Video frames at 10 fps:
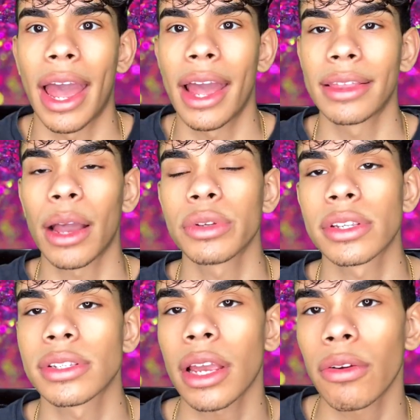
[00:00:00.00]
And that was
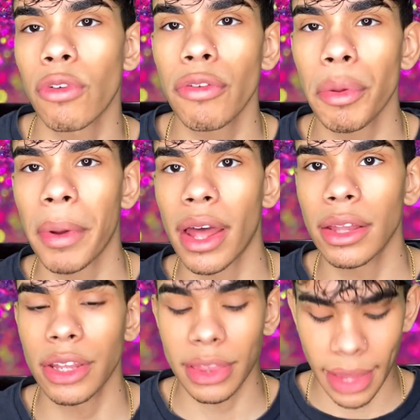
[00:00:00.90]
the second row of the
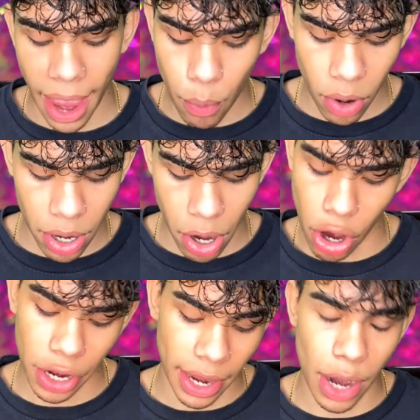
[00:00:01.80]
palette. That one
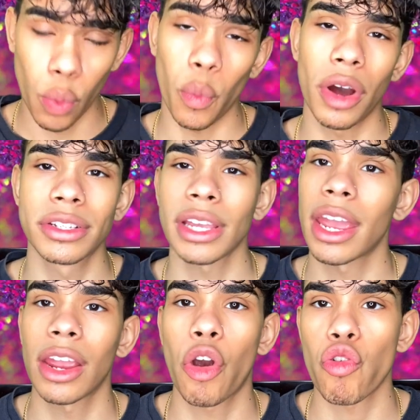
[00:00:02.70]
again was
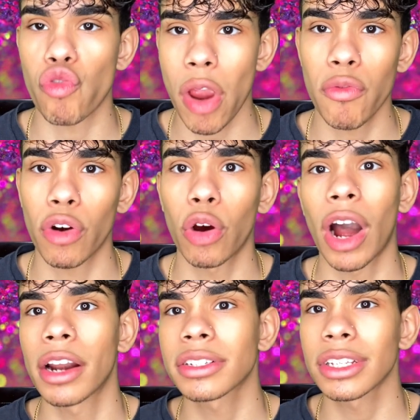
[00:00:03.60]
a great row.
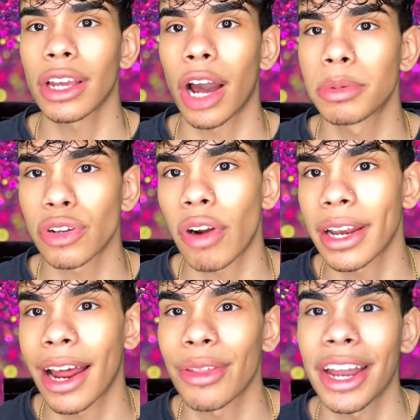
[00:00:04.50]
Honestly, up to right
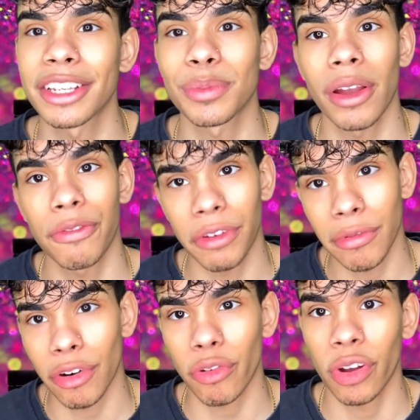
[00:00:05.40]
now, that is my
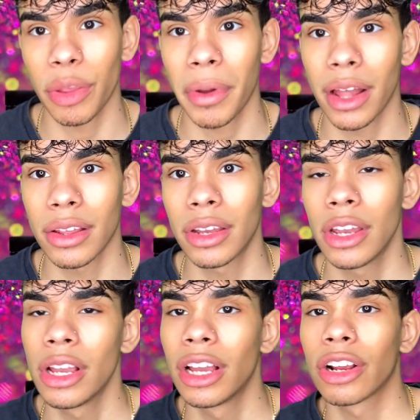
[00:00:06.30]
favorite row on the palette.
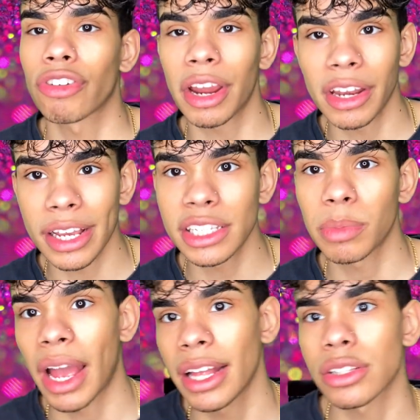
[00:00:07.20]
Great nice
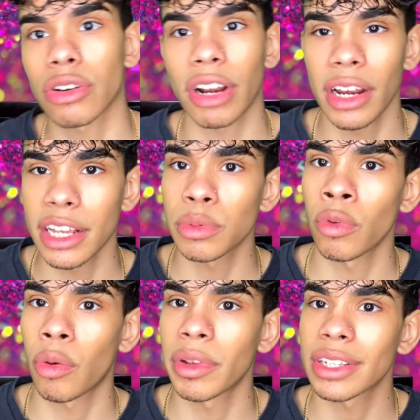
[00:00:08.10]
mattes, great nice
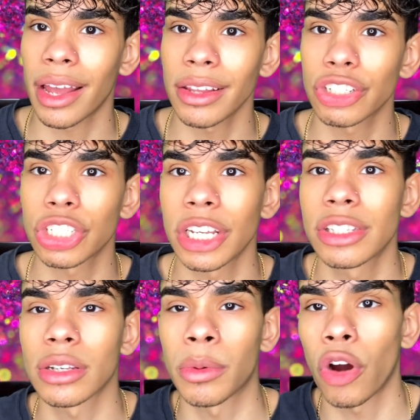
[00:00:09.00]
more metallic
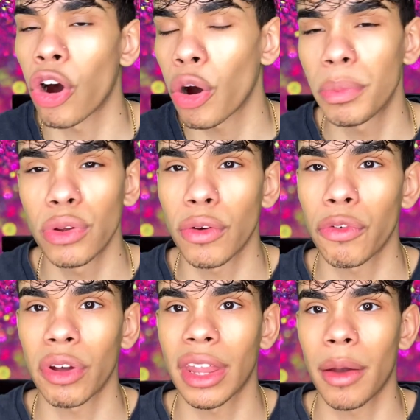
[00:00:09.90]
shades. They're all
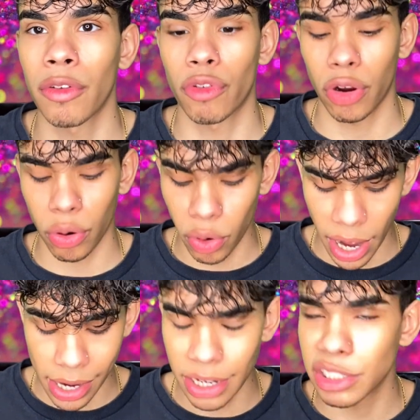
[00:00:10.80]
beautiful in that row.
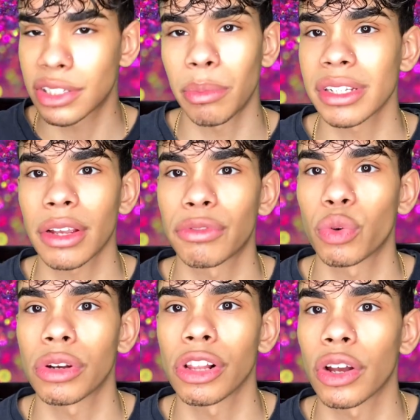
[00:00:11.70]
I could see myself
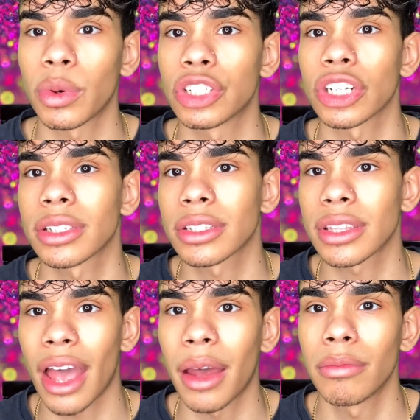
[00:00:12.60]
doing a look with just
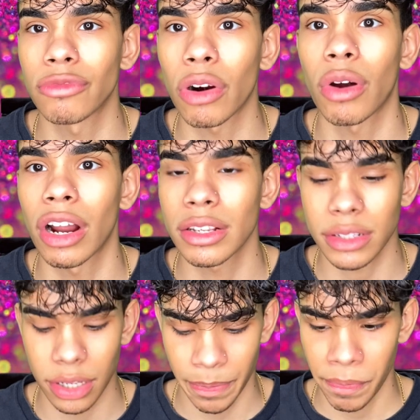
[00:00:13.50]
that row, honestly.